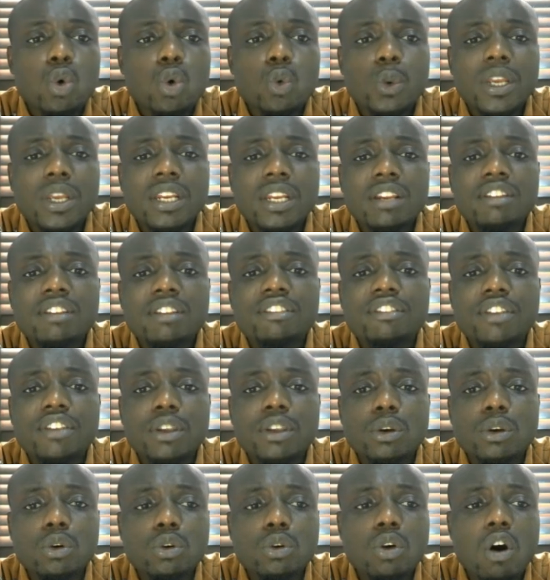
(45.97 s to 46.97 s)

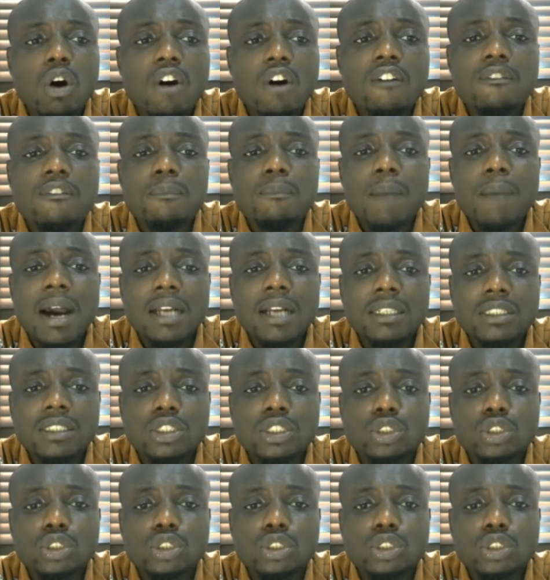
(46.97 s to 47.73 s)
Weidenfeld Hoffmann